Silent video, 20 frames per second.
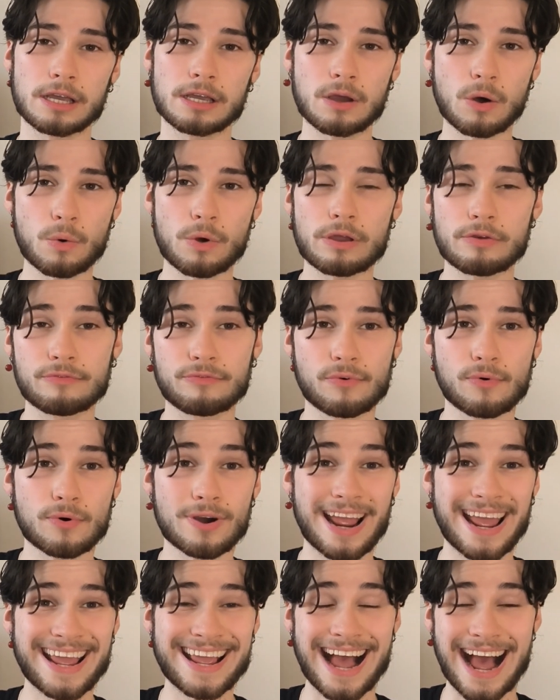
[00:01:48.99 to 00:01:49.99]
going
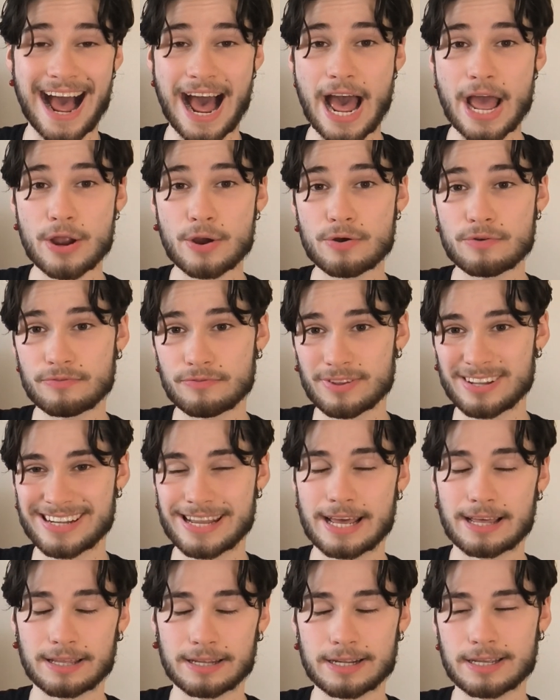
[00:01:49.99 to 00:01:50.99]
for a higher
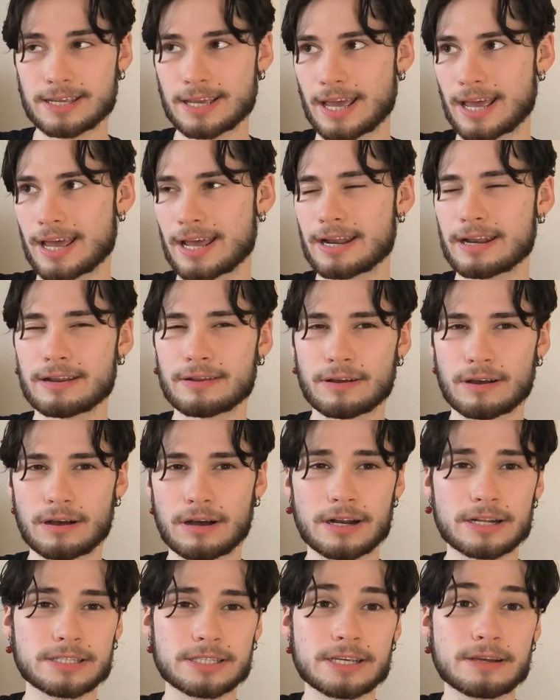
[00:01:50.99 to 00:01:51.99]
fidelity and
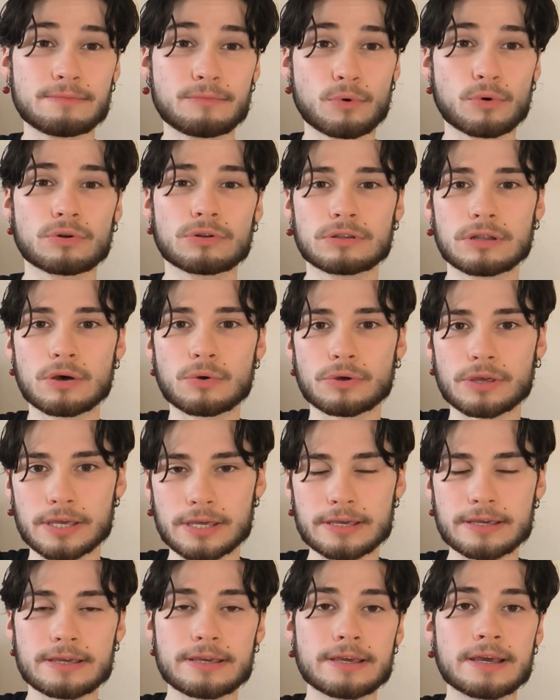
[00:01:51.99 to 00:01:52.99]
honestly a more
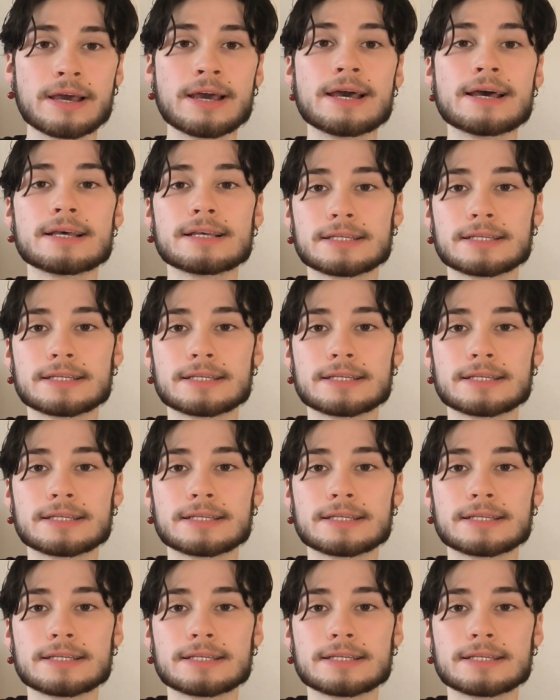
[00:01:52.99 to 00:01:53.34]
low-key